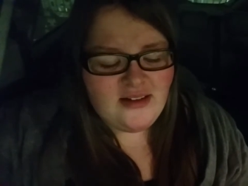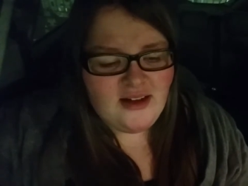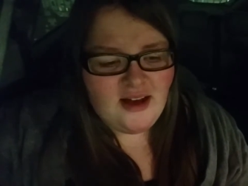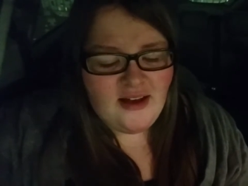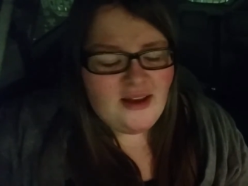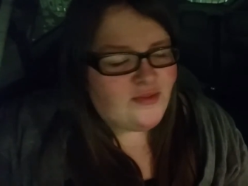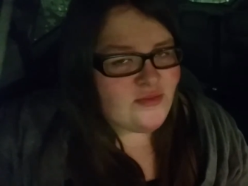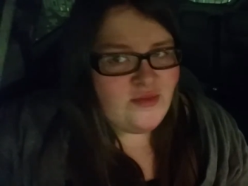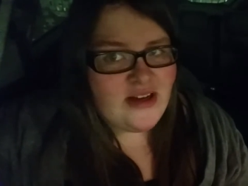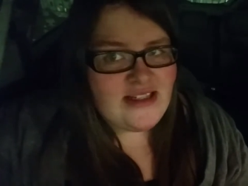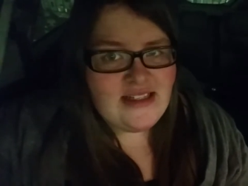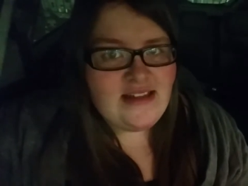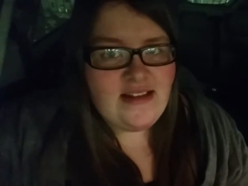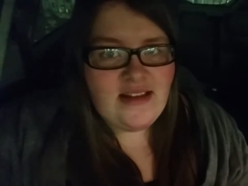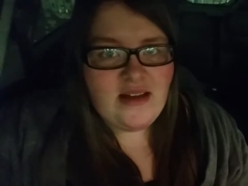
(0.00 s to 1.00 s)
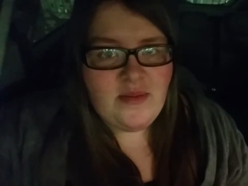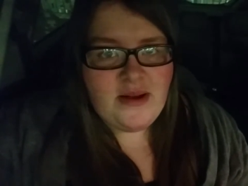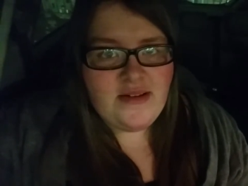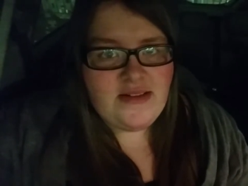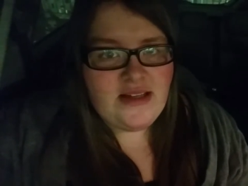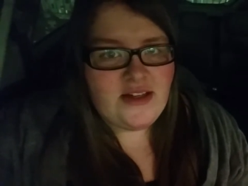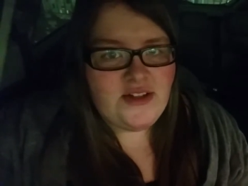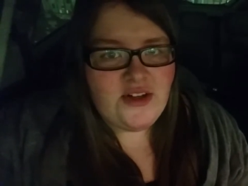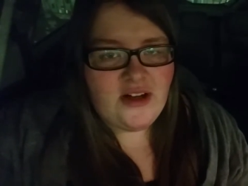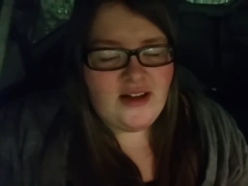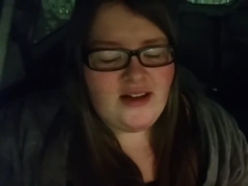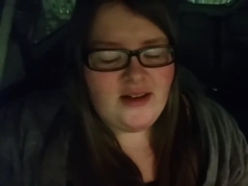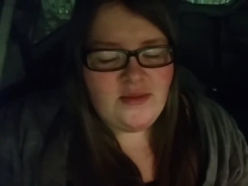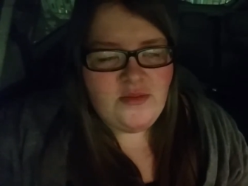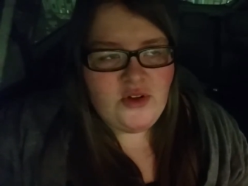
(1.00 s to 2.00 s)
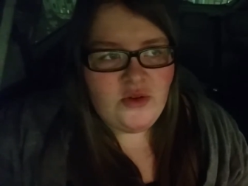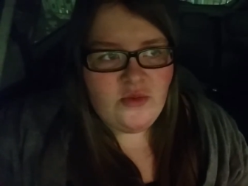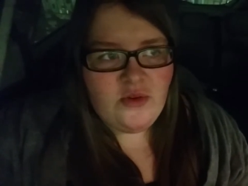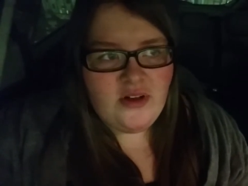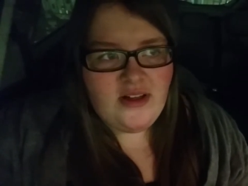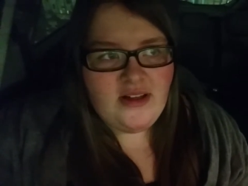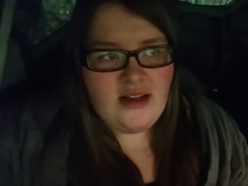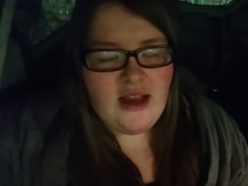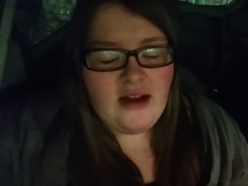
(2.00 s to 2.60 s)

I haven't read anything about it. I am not one.